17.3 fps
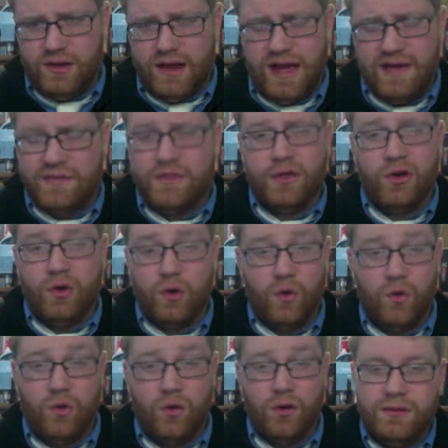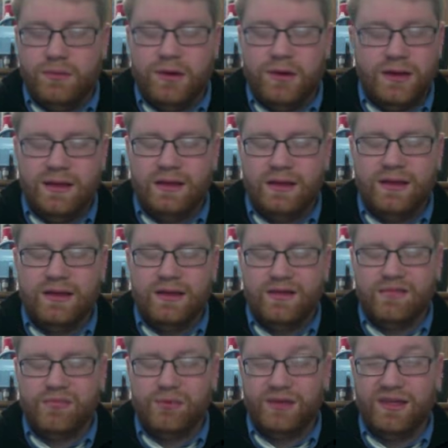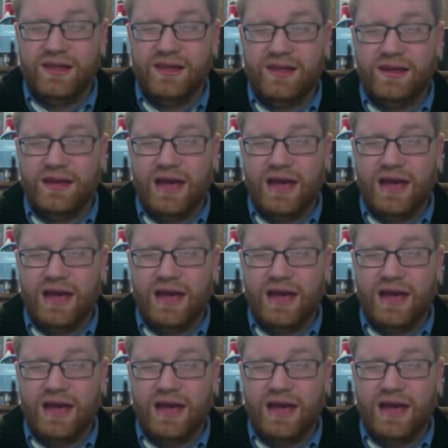at the core, but it's really